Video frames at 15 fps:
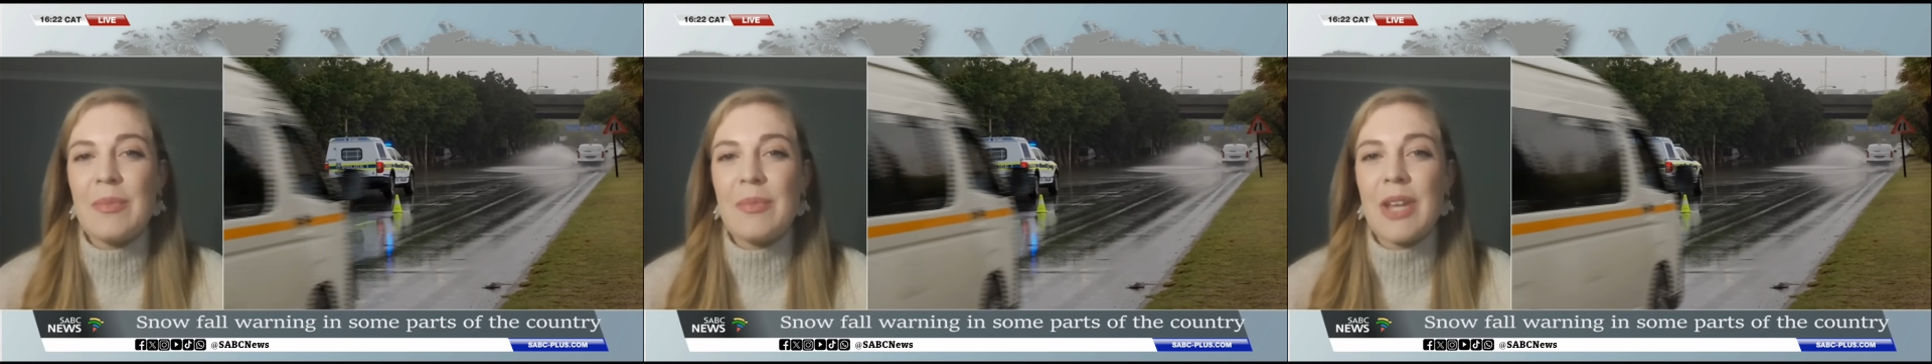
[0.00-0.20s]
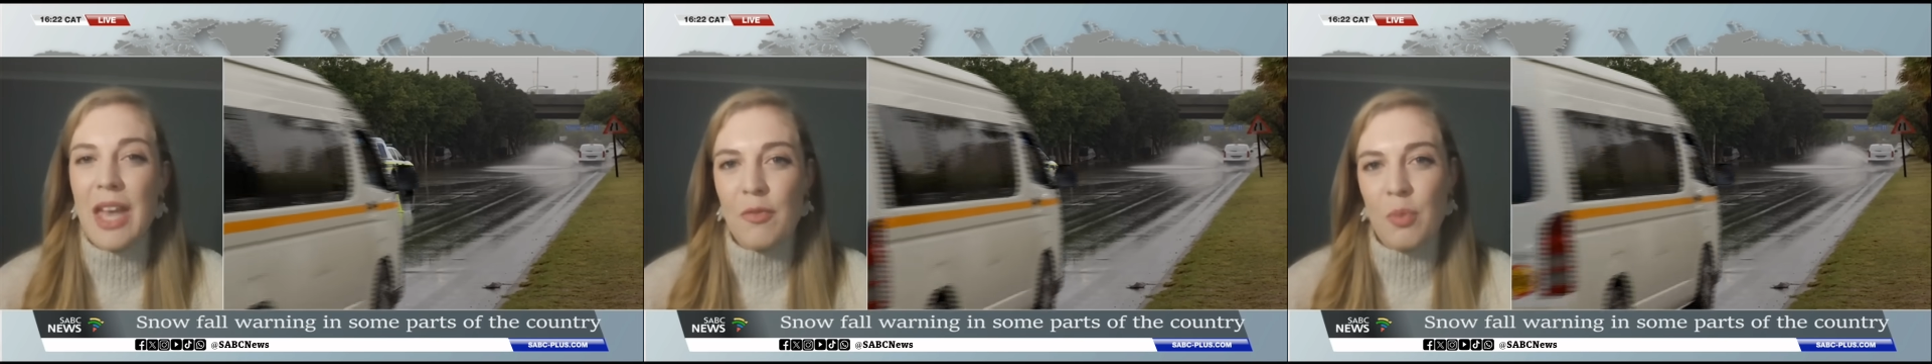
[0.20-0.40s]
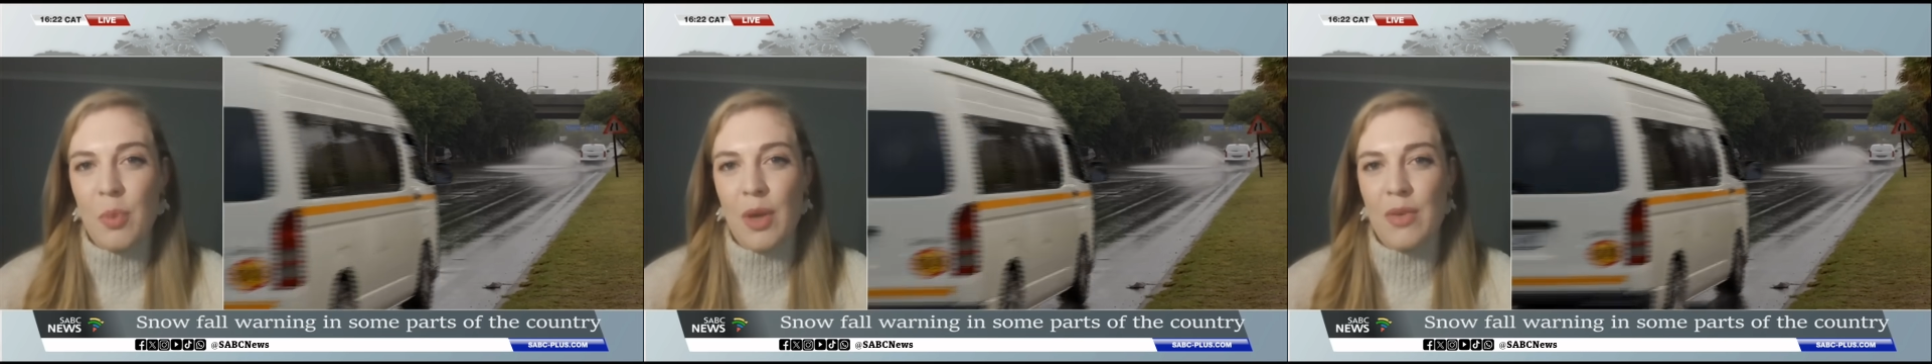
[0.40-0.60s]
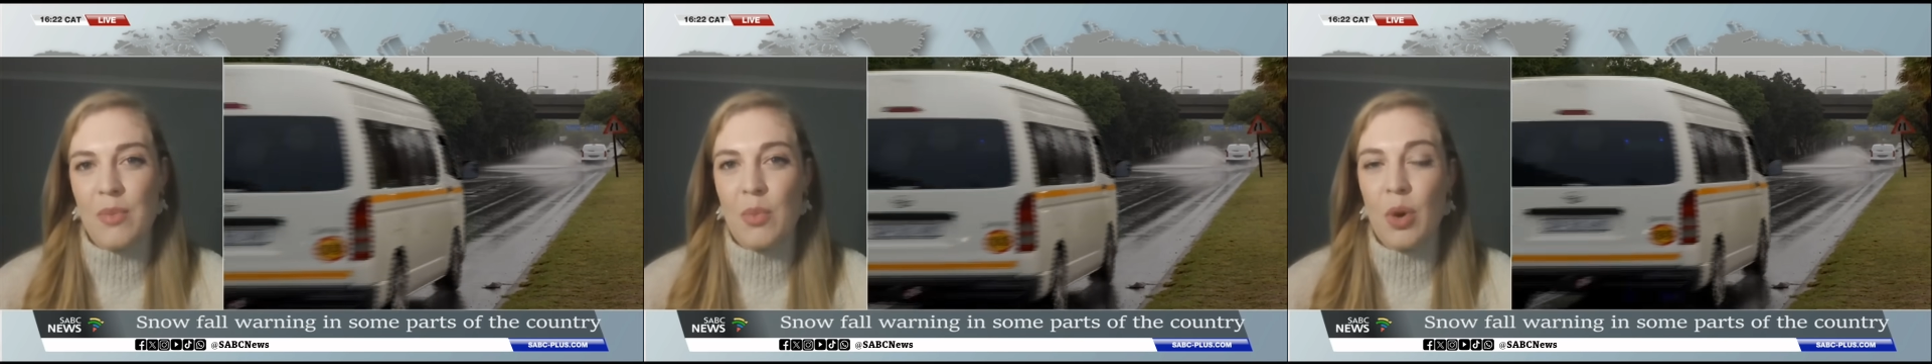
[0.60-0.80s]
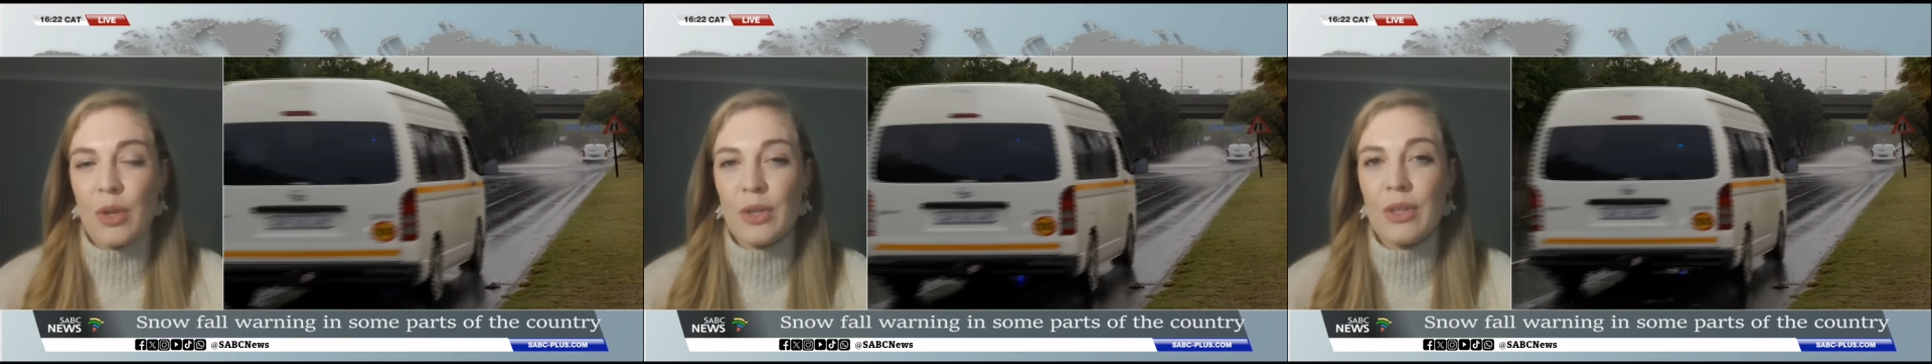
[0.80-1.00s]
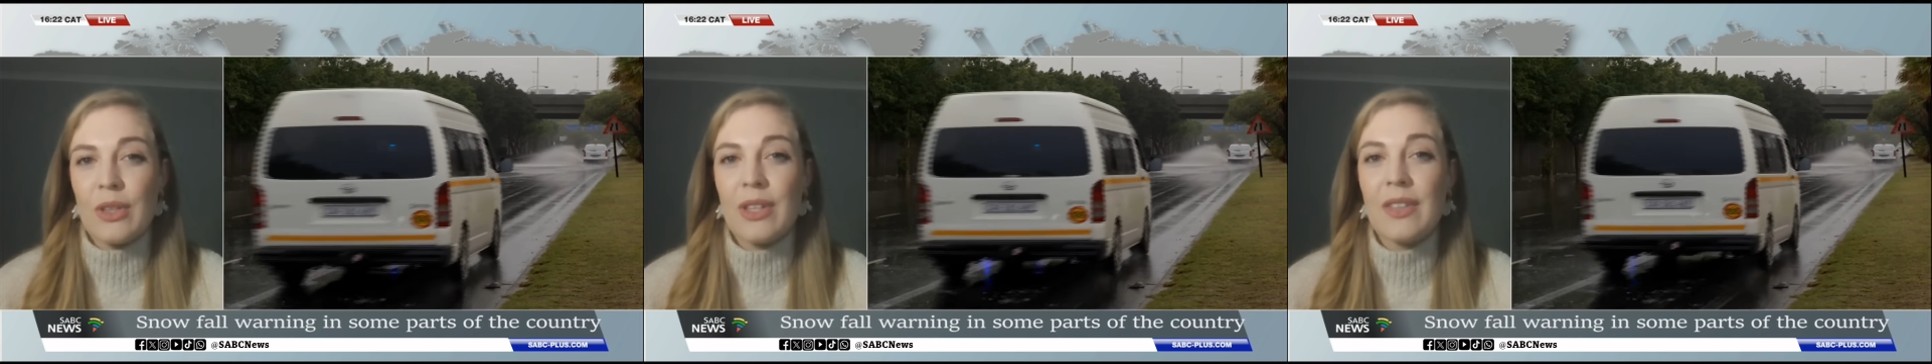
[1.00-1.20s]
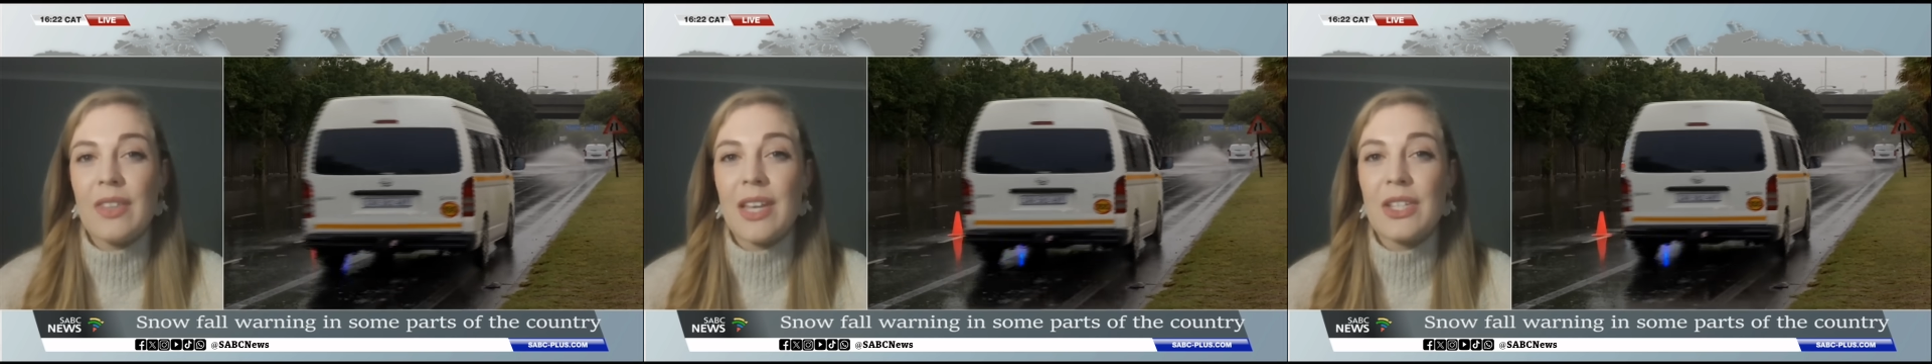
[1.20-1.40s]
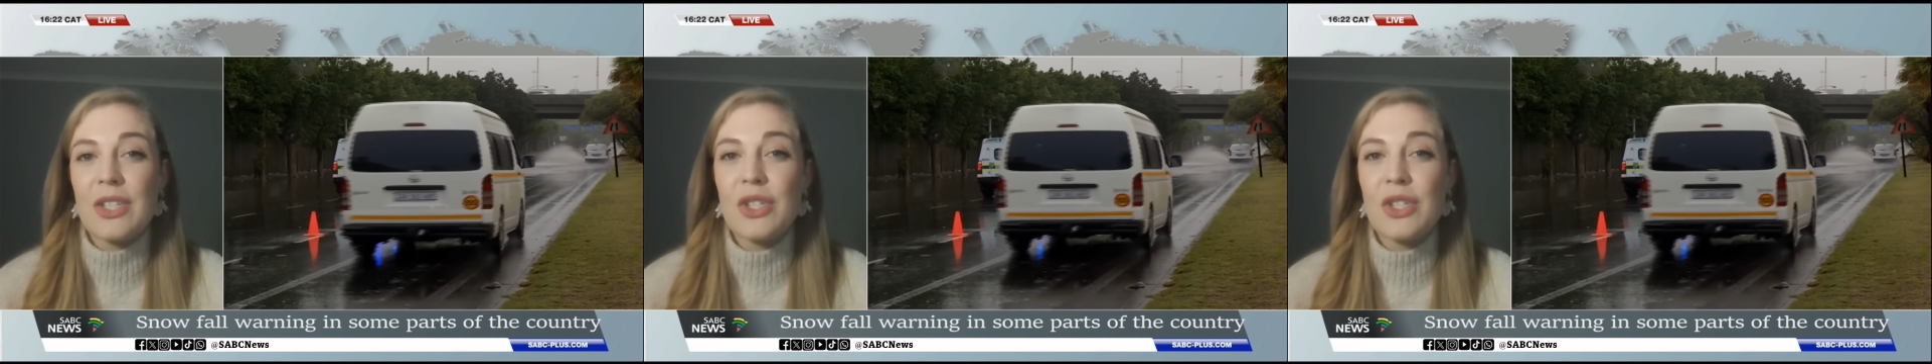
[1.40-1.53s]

F weather model that's